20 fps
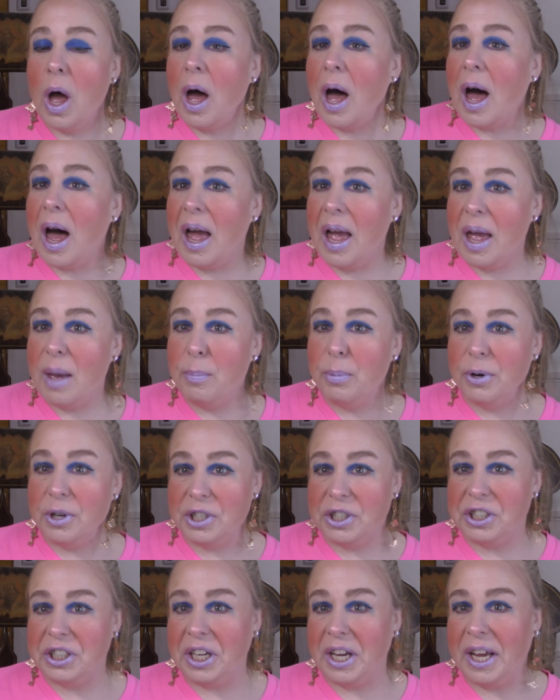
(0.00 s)
I
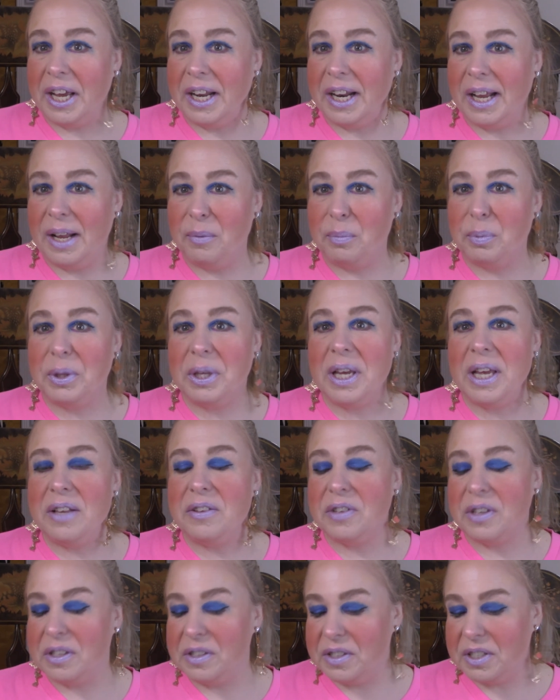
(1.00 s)
appreciate it. Please
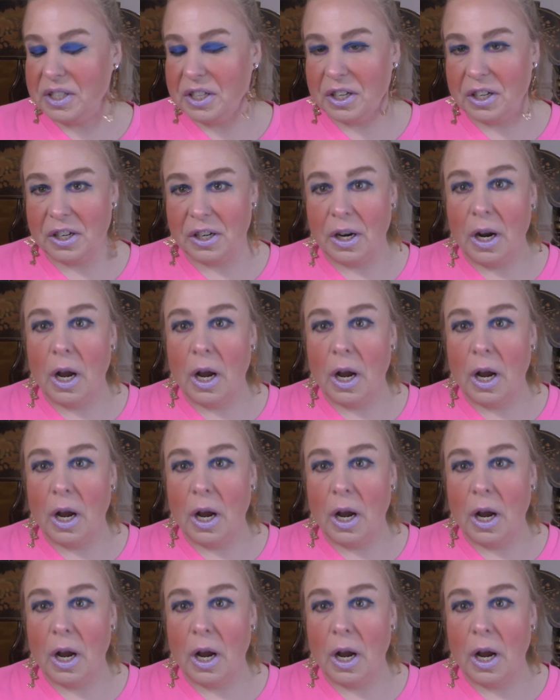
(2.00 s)
consider